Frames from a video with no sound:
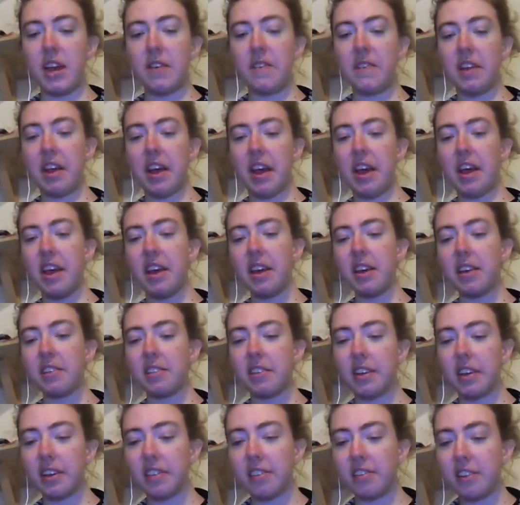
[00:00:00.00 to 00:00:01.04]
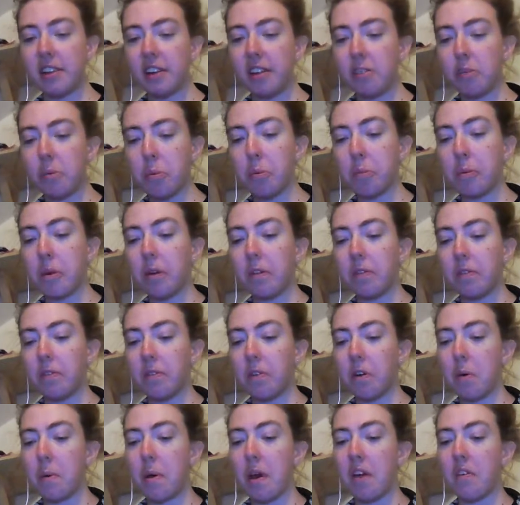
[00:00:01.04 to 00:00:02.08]
David Haye signs deal to
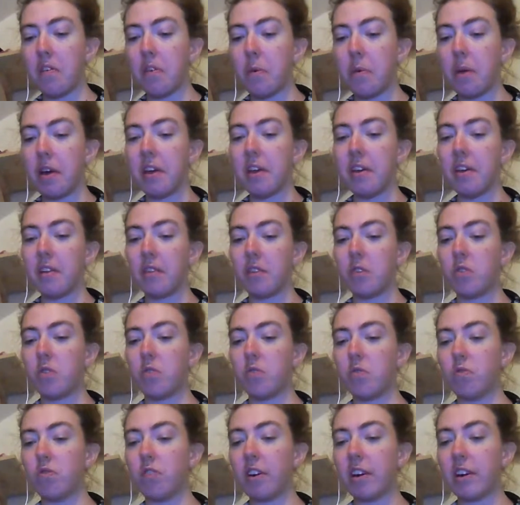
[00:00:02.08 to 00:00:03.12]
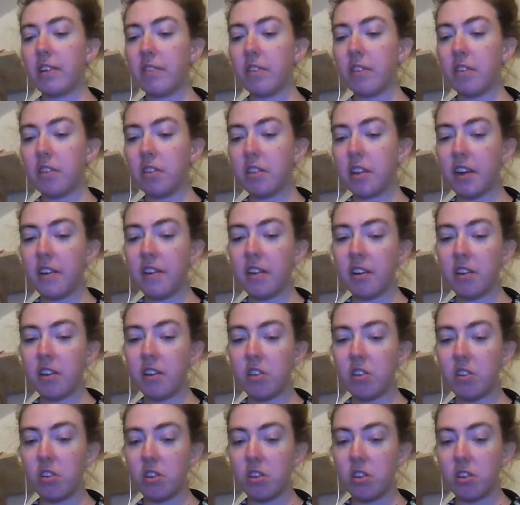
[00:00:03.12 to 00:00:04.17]
promote former heavyweight rival
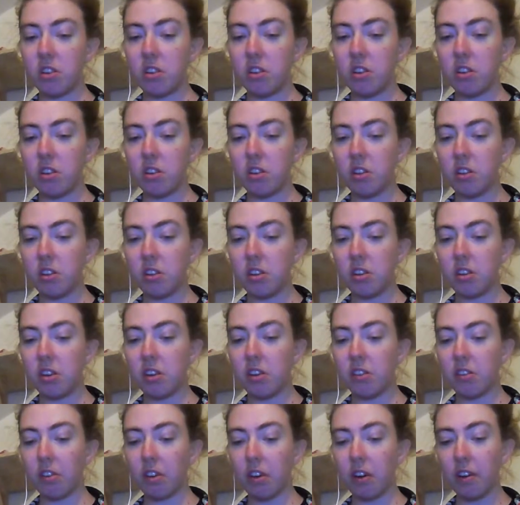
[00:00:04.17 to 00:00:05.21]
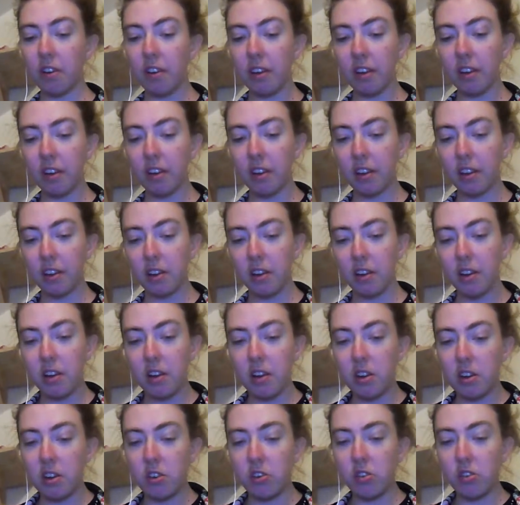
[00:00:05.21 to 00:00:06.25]
Derek Chisora.
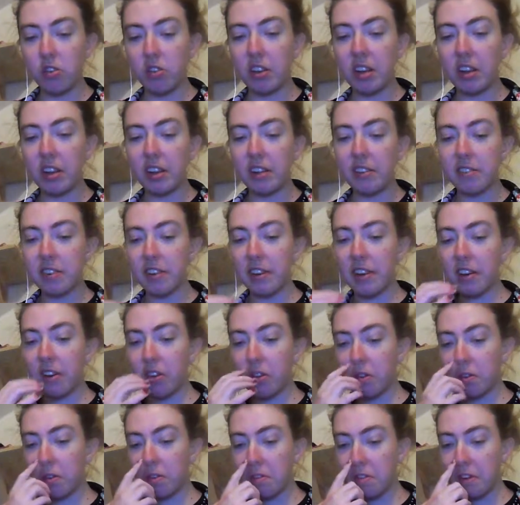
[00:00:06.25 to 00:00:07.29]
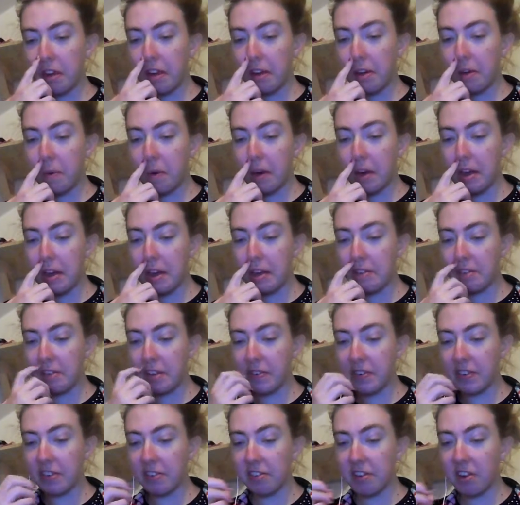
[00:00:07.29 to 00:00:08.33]
Just Eat listing includes
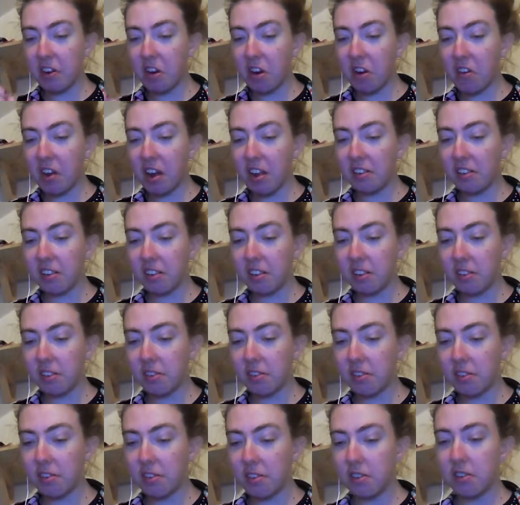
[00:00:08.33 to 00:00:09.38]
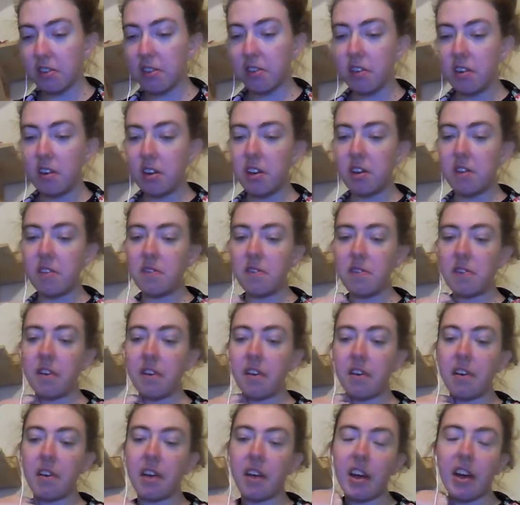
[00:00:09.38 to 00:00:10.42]
takeaways, giving zero ratings.
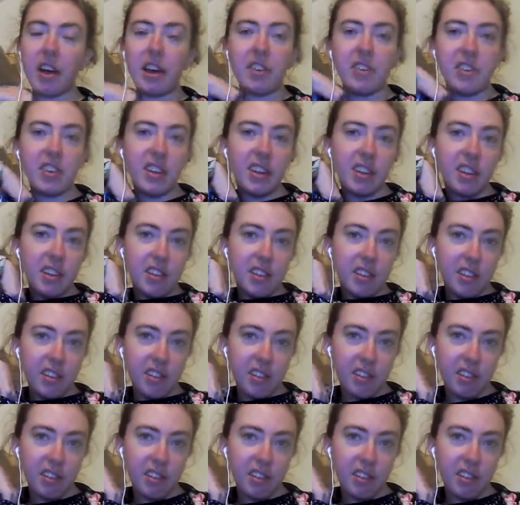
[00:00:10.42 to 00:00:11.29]
Hygiene.